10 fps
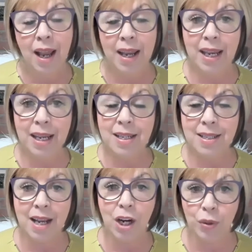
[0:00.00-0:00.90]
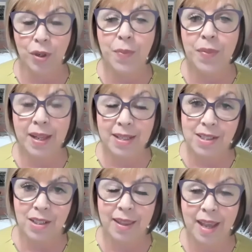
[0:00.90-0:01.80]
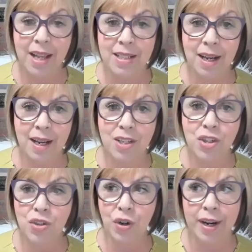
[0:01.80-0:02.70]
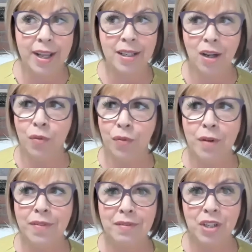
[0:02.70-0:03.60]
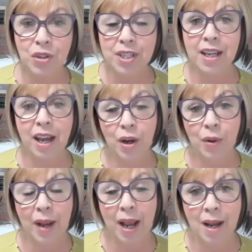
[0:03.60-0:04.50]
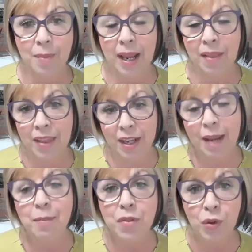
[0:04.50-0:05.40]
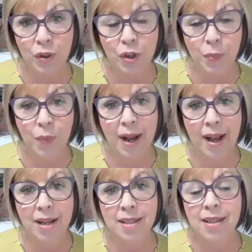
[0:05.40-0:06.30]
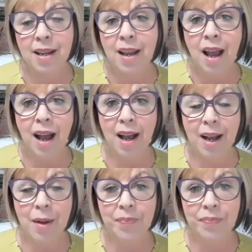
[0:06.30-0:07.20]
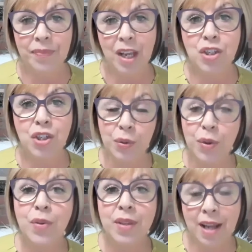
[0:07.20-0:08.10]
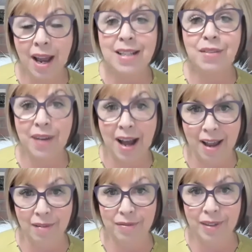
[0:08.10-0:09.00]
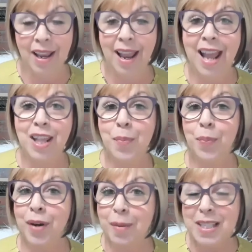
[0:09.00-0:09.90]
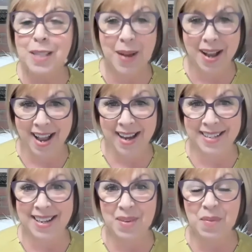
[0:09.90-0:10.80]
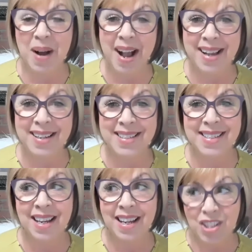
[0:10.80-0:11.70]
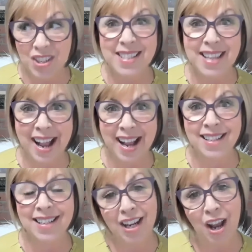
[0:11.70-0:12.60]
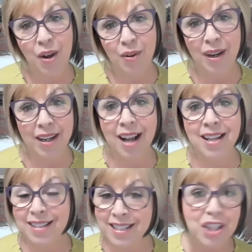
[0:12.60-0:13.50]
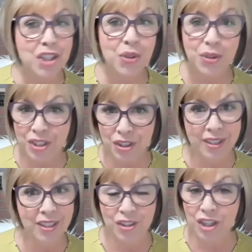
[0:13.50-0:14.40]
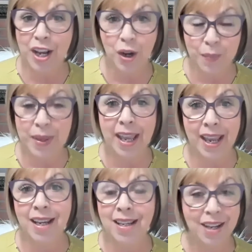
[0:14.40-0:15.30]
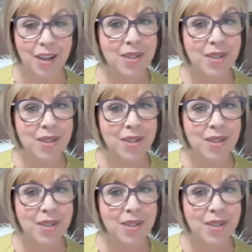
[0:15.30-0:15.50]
is a group that's that uh, started oh four or five years ago, um, and the name of the group was um, "Screw the Nine to Five. And the premise behind it was just that, you know, uh, ditch your job, you know,